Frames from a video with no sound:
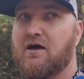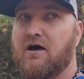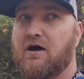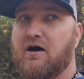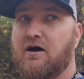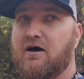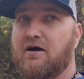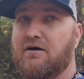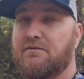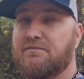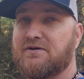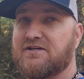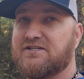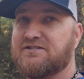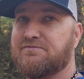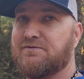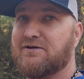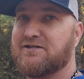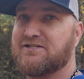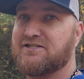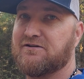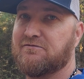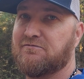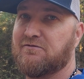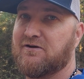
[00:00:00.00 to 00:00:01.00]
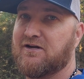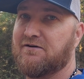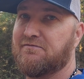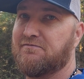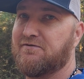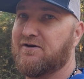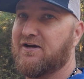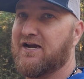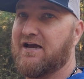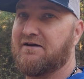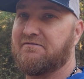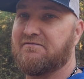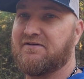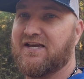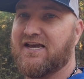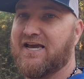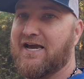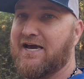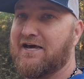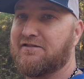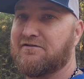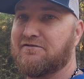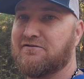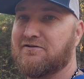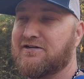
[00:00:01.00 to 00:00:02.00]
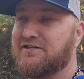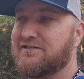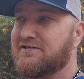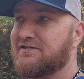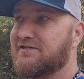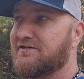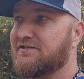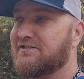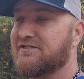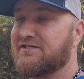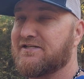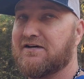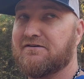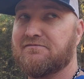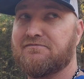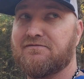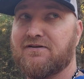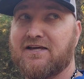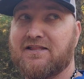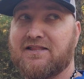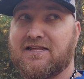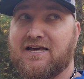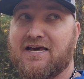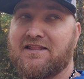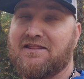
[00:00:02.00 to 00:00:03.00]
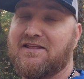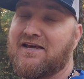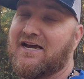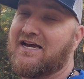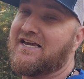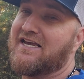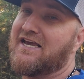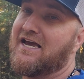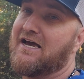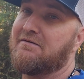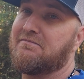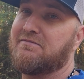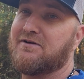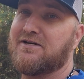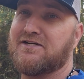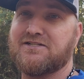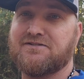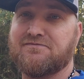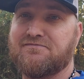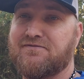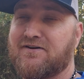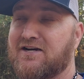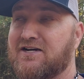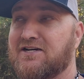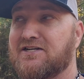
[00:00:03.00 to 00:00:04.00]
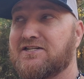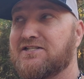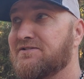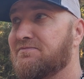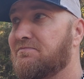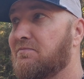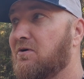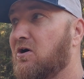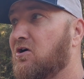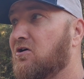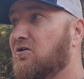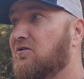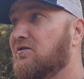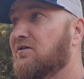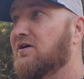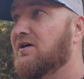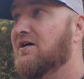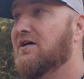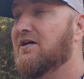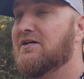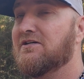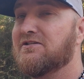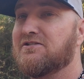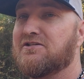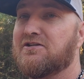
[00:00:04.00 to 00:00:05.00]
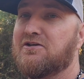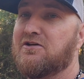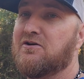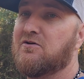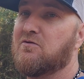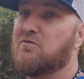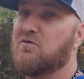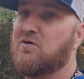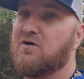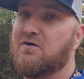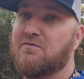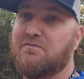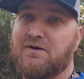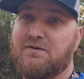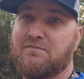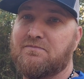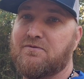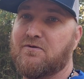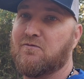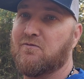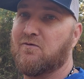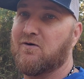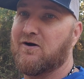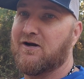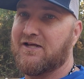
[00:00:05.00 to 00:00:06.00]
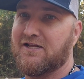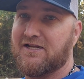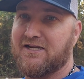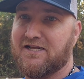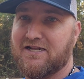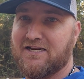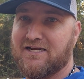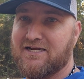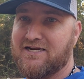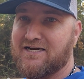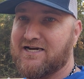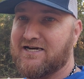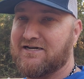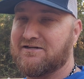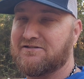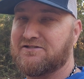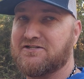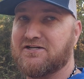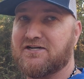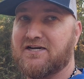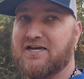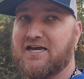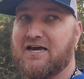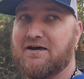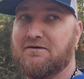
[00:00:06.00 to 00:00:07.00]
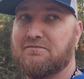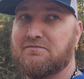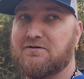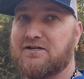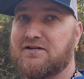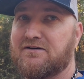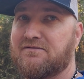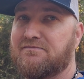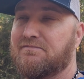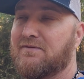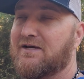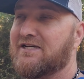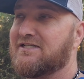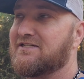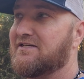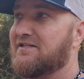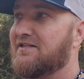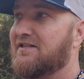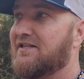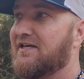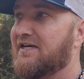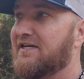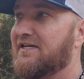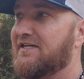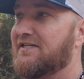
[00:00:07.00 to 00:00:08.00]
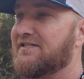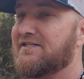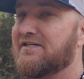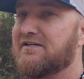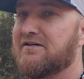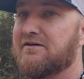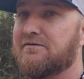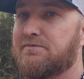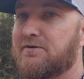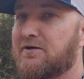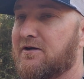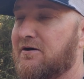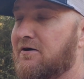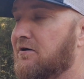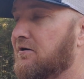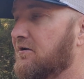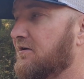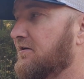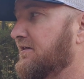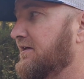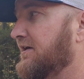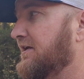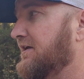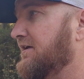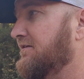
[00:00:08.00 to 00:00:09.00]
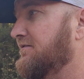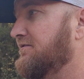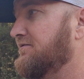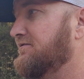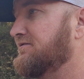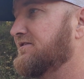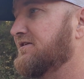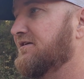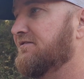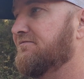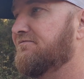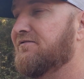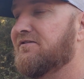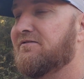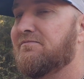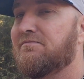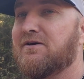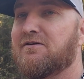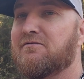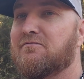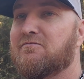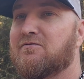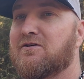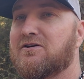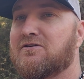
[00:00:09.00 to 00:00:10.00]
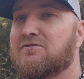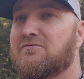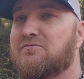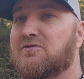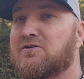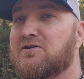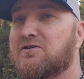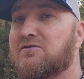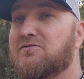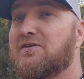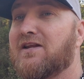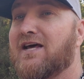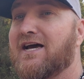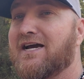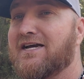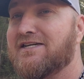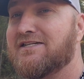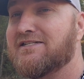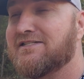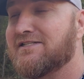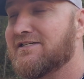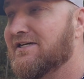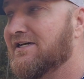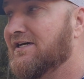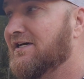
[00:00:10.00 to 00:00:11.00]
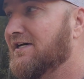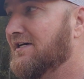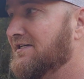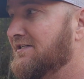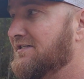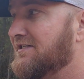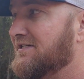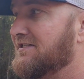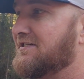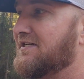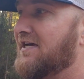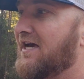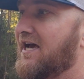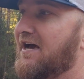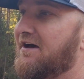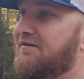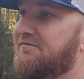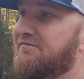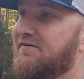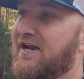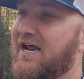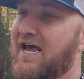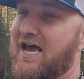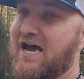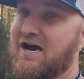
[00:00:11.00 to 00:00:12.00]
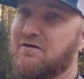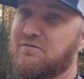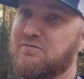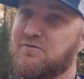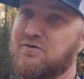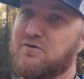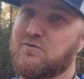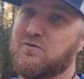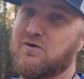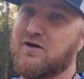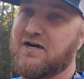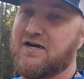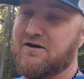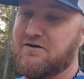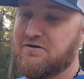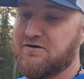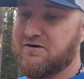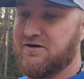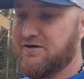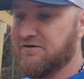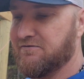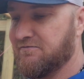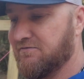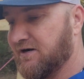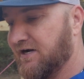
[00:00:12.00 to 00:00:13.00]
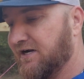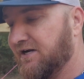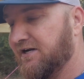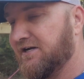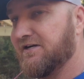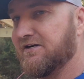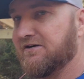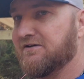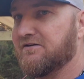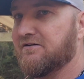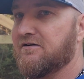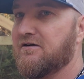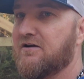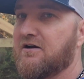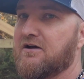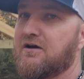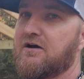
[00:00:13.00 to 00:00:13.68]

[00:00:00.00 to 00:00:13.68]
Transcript: especially whenever you're having gatherings and stuff like that. That cabin is very small, so you don't want people running in and out your cabin and messing things up and all of that other stuff. It'd be real nice just to have an outdoor area right here